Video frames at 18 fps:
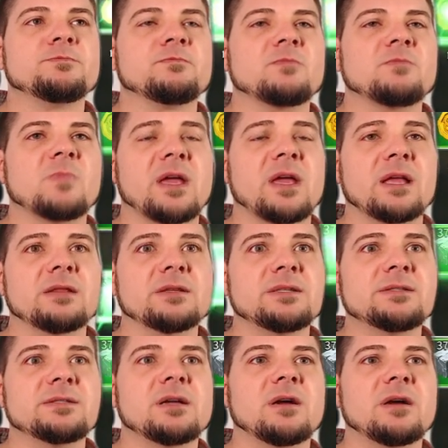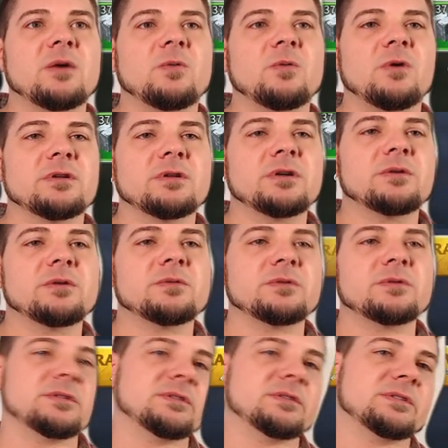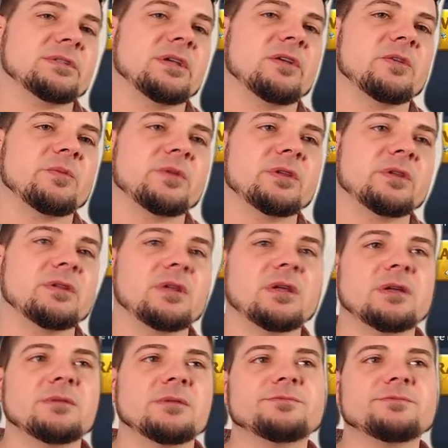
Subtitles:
Like, at least I got Waldir. It's telling me that